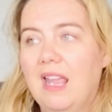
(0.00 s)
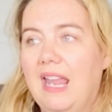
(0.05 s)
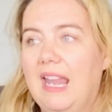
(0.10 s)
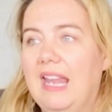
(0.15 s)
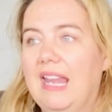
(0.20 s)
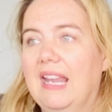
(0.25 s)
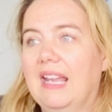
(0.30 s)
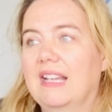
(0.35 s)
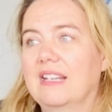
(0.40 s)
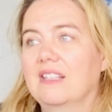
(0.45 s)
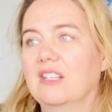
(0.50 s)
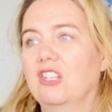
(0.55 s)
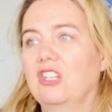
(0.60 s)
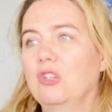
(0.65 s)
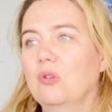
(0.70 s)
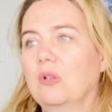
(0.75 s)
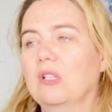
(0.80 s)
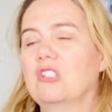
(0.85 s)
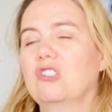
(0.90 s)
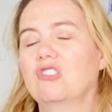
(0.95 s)
And
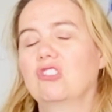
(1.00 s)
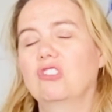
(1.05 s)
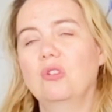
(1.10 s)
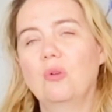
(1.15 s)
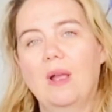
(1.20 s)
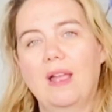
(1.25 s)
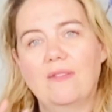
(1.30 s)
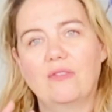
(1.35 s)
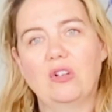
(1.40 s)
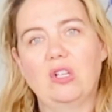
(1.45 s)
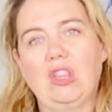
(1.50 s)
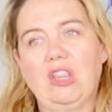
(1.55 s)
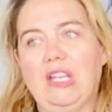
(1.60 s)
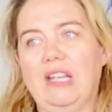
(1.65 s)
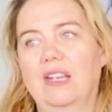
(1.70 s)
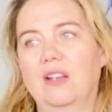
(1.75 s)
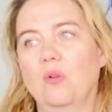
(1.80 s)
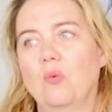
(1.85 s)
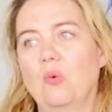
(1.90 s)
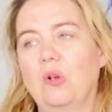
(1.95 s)
you can do
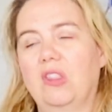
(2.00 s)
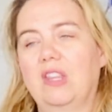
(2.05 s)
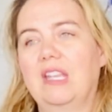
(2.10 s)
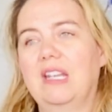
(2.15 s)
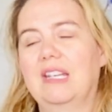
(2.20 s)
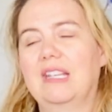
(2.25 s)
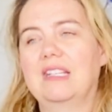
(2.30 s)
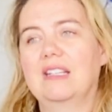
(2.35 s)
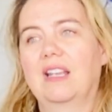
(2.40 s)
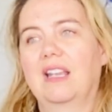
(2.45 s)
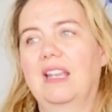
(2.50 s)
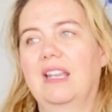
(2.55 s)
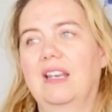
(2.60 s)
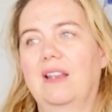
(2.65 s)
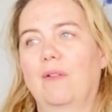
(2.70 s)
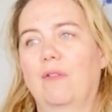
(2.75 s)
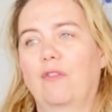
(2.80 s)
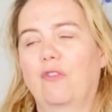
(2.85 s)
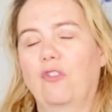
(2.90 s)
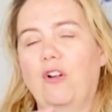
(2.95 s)
everything within a, in
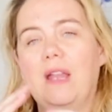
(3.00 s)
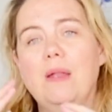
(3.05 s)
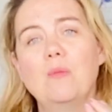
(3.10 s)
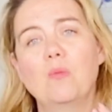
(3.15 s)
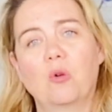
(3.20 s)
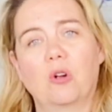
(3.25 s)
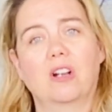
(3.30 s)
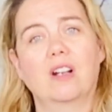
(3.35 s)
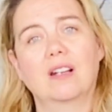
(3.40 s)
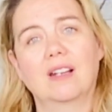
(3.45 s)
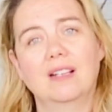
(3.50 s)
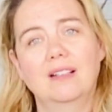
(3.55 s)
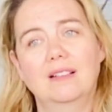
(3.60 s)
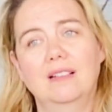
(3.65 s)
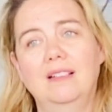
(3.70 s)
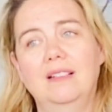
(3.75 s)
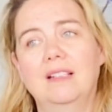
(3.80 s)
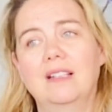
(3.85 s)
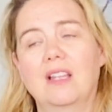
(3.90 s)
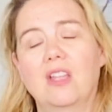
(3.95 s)
a framework
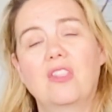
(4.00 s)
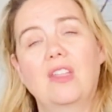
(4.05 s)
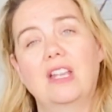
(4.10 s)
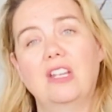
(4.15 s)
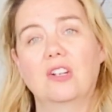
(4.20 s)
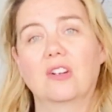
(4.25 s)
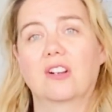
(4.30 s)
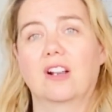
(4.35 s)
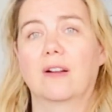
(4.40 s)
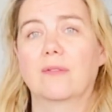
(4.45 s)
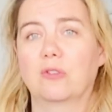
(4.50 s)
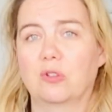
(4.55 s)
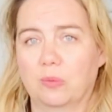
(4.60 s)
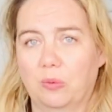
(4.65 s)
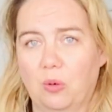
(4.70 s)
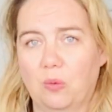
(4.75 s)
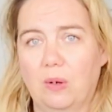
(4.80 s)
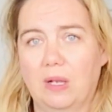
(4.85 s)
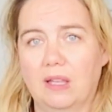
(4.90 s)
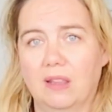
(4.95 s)
that you're
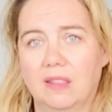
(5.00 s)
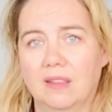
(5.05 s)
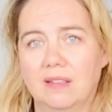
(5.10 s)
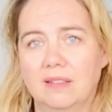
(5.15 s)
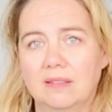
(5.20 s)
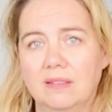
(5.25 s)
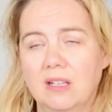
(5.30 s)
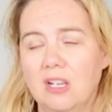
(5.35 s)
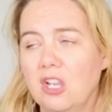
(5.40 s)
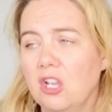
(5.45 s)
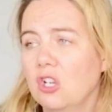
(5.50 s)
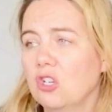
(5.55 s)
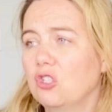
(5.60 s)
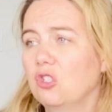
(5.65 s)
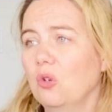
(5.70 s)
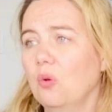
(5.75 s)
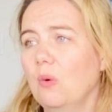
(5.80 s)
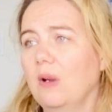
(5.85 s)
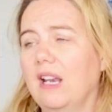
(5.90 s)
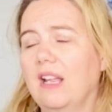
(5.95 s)
comfortable with.
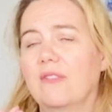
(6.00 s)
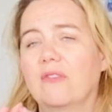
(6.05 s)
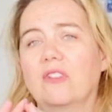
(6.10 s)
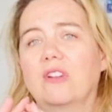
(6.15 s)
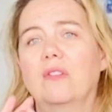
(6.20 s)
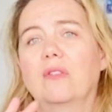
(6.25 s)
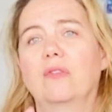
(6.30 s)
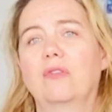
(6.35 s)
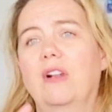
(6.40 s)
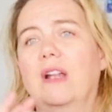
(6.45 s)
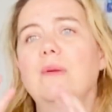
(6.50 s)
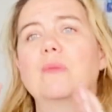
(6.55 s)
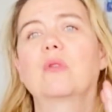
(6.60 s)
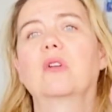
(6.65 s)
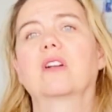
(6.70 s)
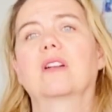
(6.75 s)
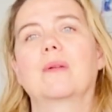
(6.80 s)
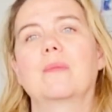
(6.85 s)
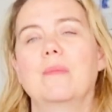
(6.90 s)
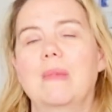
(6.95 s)
Do whatever
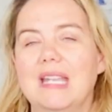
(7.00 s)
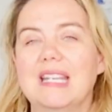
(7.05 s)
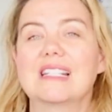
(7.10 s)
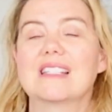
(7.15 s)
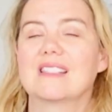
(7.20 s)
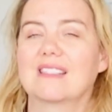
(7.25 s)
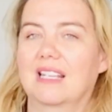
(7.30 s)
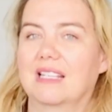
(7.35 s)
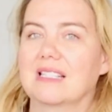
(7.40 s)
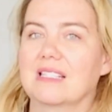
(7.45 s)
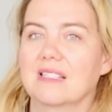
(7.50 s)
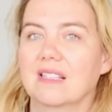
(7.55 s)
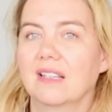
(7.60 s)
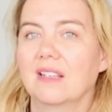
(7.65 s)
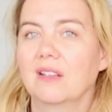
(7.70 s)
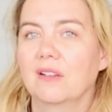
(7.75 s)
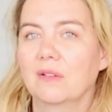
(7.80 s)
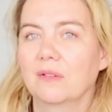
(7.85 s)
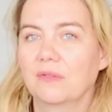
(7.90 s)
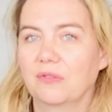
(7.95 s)
framework makes sense
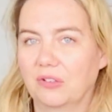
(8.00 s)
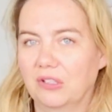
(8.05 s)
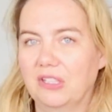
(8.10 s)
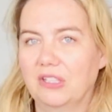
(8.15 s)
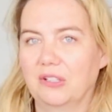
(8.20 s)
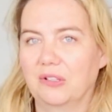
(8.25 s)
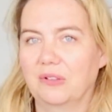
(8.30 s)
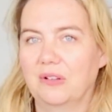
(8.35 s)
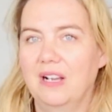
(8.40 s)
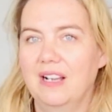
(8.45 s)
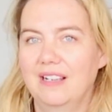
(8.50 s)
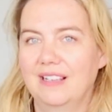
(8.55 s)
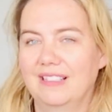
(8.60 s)
for you,